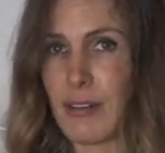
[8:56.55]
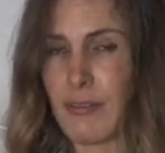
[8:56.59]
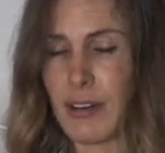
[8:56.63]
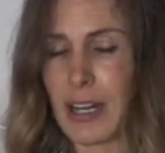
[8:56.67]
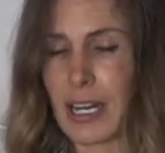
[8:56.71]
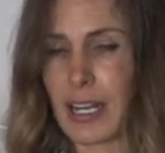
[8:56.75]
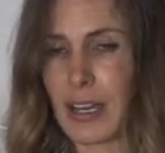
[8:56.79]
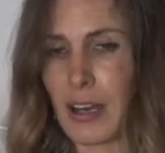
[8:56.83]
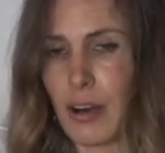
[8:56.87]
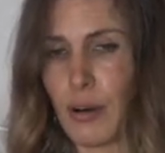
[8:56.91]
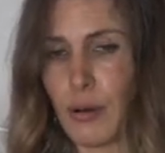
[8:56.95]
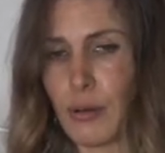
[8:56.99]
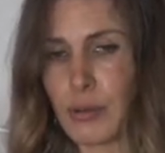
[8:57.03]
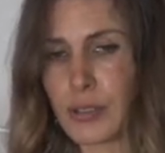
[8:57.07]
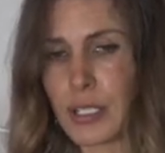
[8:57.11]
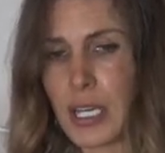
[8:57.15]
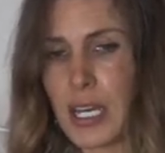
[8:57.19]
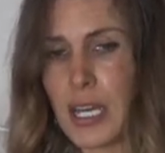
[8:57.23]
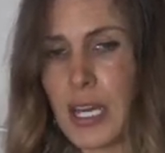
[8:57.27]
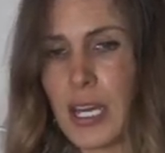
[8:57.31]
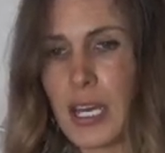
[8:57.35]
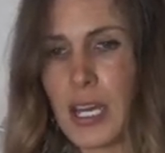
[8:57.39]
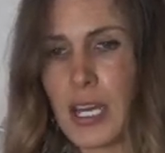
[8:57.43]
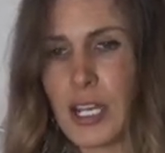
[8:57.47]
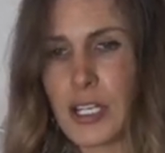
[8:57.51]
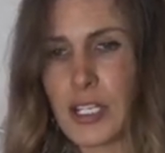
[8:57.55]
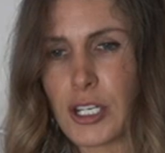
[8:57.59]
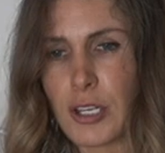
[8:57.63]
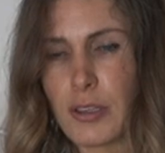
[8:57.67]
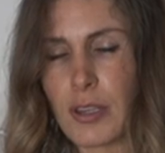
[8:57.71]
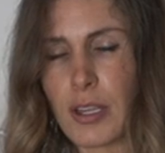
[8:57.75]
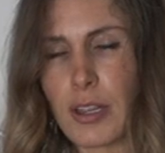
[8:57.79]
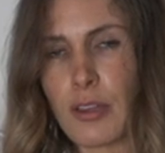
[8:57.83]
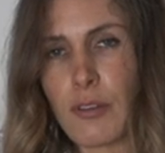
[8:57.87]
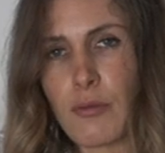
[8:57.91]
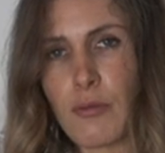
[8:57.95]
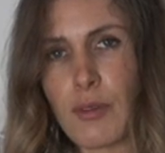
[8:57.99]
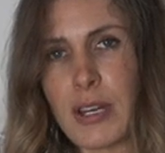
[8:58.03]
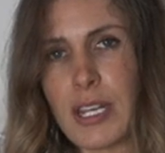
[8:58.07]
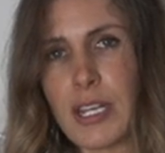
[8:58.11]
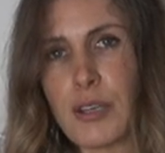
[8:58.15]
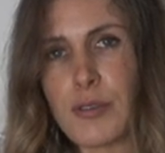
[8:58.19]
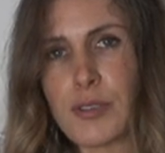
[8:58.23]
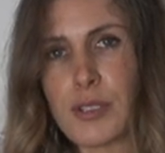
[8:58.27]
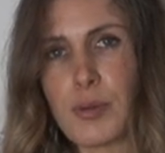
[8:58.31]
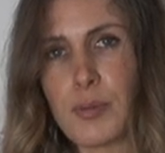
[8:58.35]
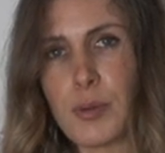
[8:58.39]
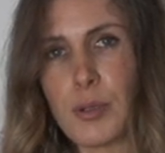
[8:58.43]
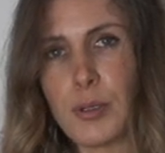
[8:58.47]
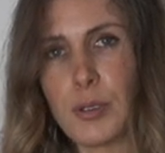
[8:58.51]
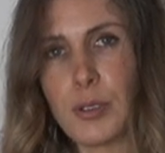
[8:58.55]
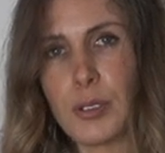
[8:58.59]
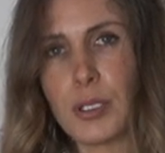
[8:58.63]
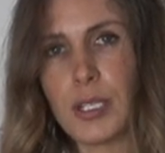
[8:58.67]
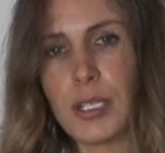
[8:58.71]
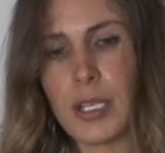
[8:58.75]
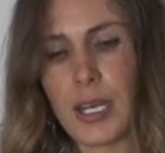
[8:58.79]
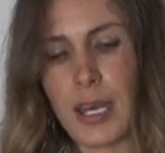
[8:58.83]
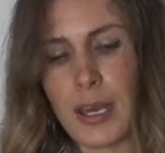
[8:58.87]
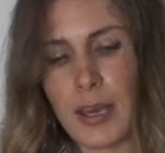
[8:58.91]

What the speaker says: really cold. Do you know that the reusable,